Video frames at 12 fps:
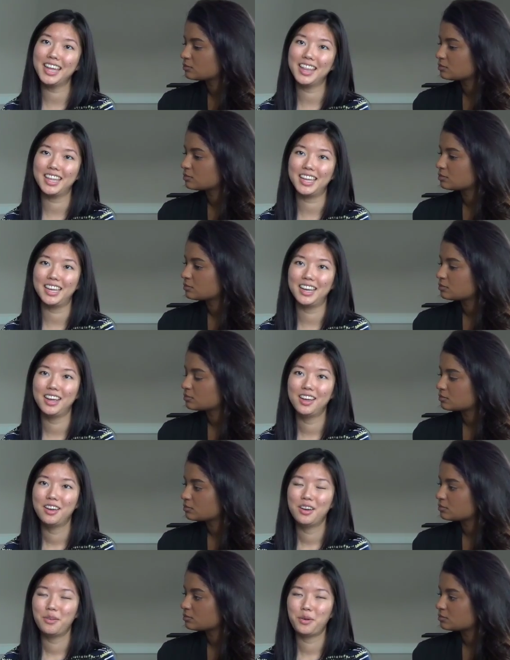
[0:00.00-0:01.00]
Speaker 1: and then
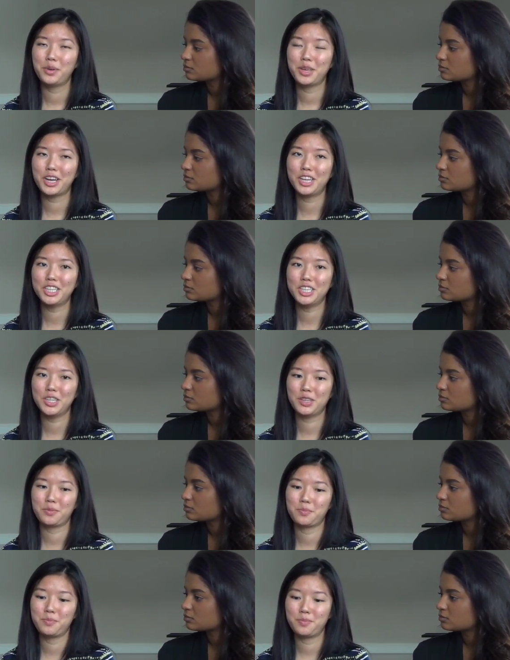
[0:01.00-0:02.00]
when we got
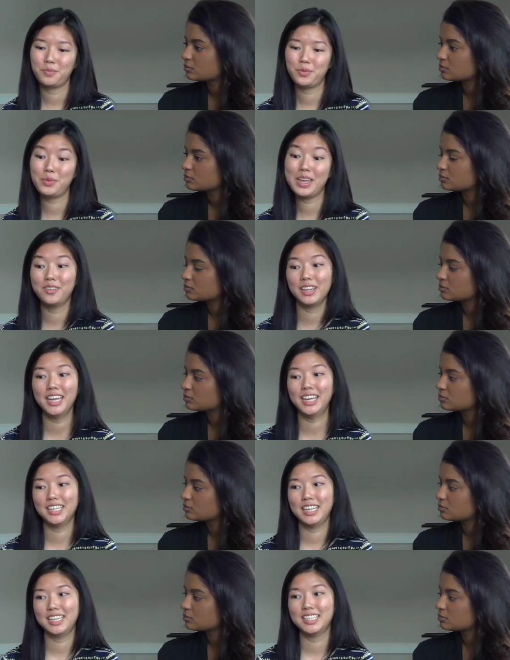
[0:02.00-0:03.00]
to we really
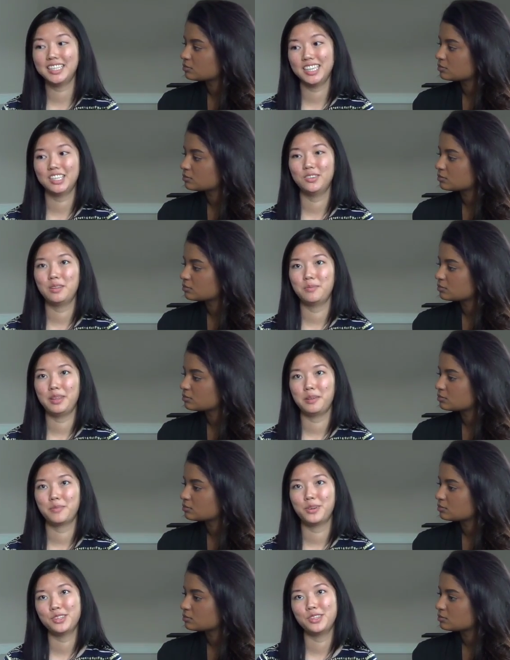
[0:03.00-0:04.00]
had to like stick to and
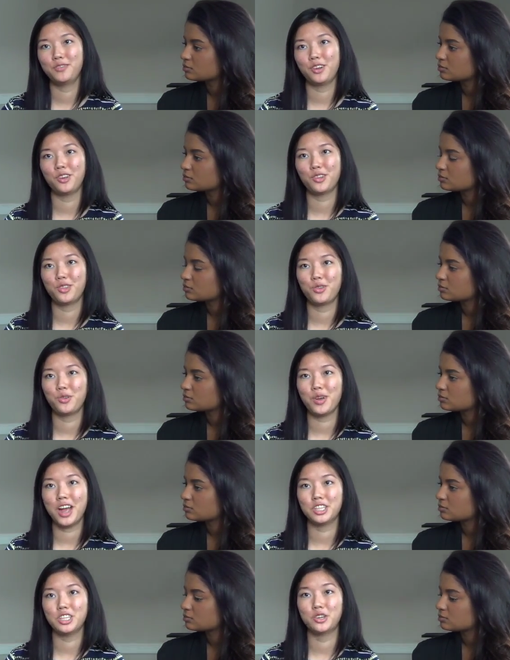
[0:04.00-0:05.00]
like persevere
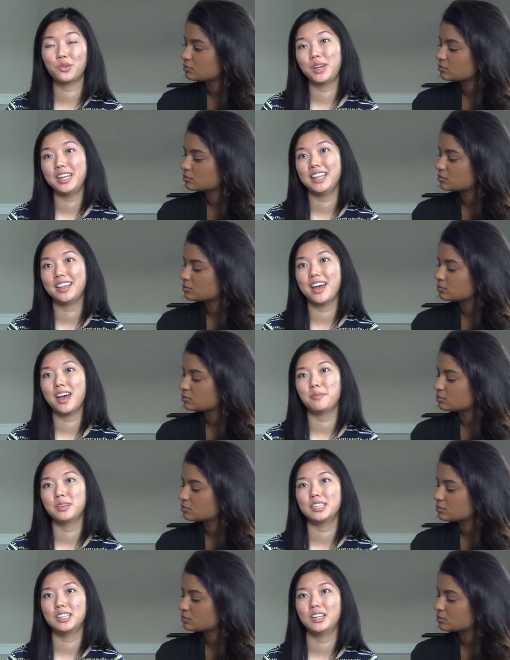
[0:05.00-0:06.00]
through actually creating the
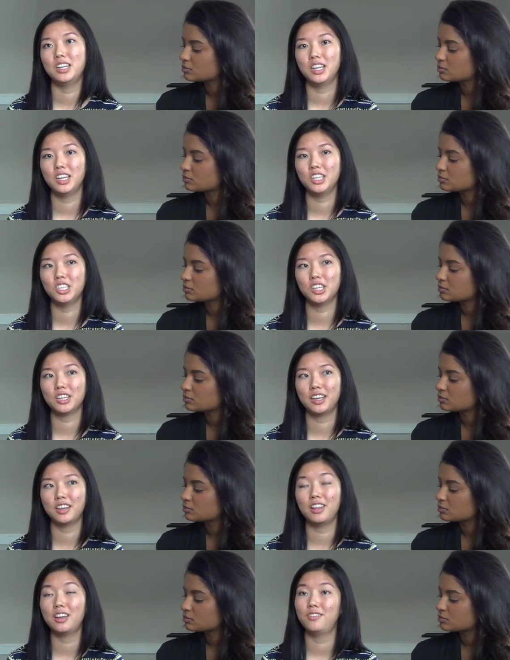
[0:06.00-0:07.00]
app because it, it took
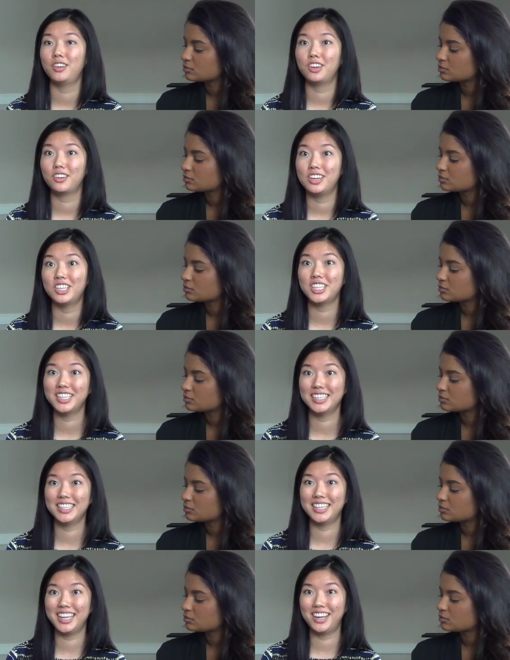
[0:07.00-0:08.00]
like a lot of
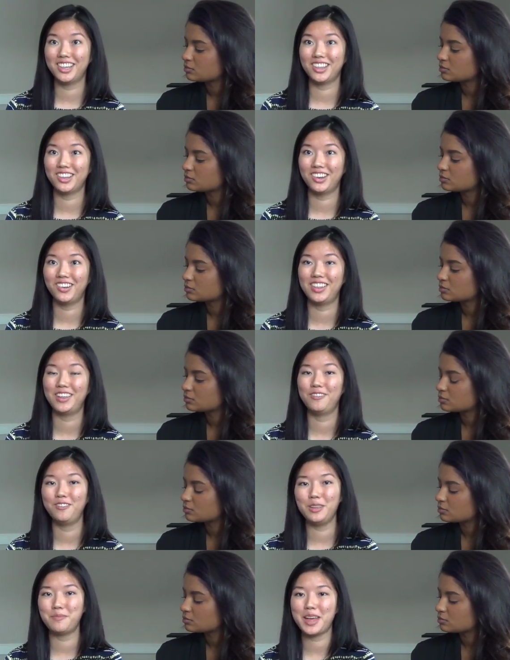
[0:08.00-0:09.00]
iterations to get it through and
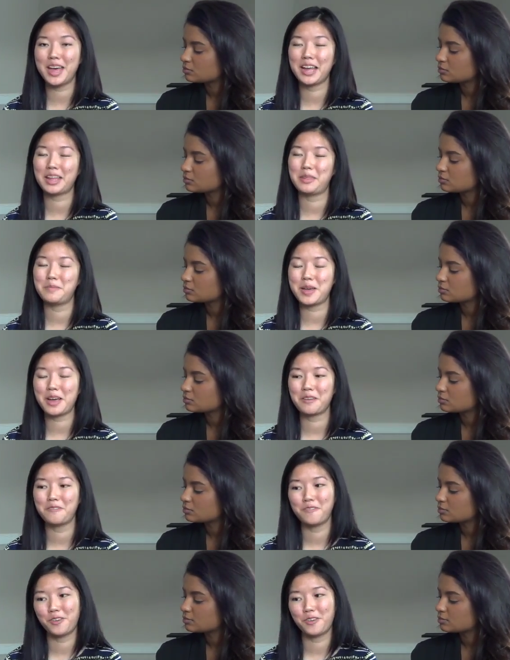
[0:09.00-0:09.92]
then feedback and then back and